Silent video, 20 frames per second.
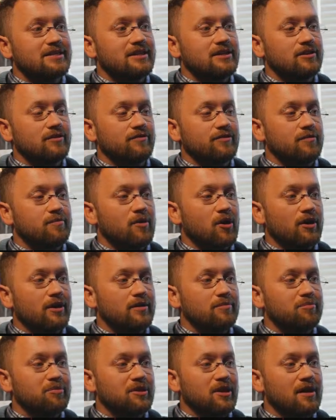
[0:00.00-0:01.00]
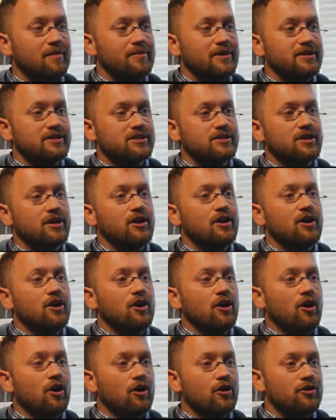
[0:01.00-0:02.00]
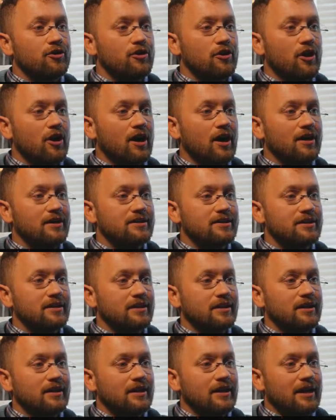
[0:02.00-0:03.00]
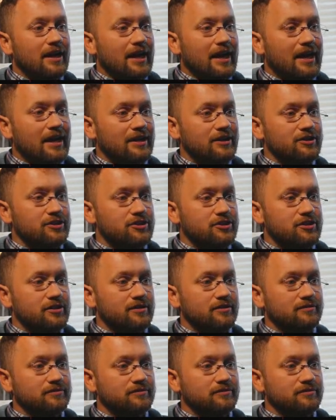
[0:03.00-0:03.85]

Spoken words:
here, if the market plummets, are not hedged.